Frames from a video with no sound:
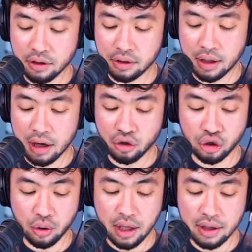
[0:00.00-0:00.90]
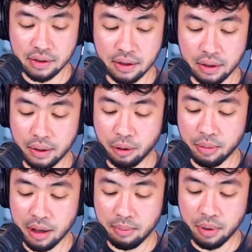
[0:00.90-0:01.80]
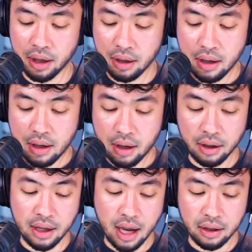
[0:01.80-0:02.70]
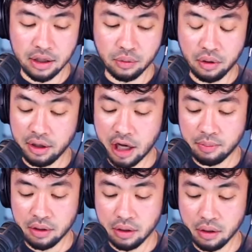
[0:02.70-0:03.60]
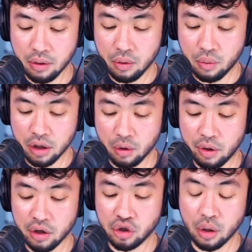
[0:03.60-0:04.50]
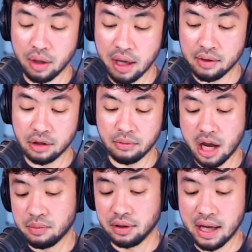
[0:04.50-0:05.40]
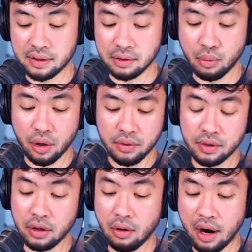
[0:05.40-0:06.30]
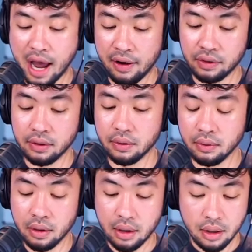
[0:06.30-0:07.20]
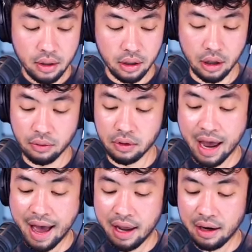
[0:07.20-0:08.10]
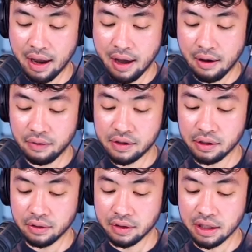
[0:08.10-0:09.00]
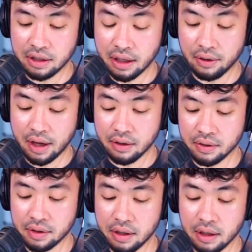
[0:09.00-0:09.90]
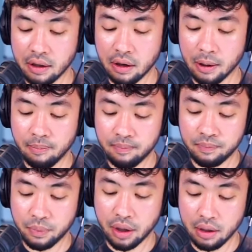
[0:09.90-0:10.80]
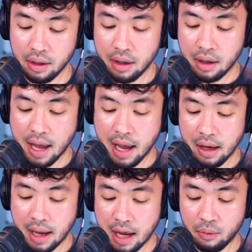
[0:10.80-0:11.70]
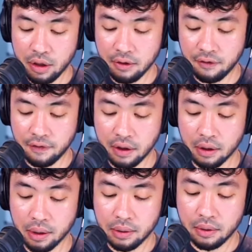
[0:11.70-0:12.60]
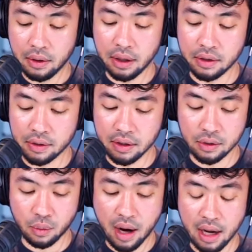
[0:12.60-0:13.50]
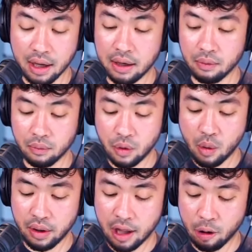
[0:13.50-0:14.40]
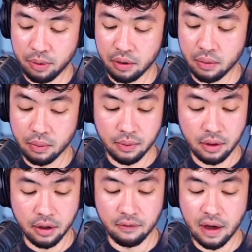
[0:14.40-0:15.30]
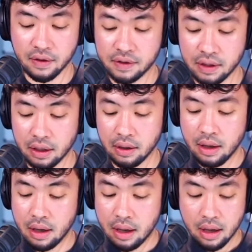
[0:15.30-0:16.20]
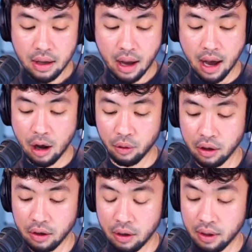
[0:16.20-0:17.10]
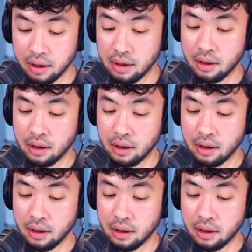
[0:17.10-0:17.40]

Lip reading: just to kind of showcase it a little bit. But again, it's really up to you what you want to showcase. Sometimes less is more. So you don't have to, add in every single detail that you see here. But add what you feel is right and what will help you convey the scene. We're going to go in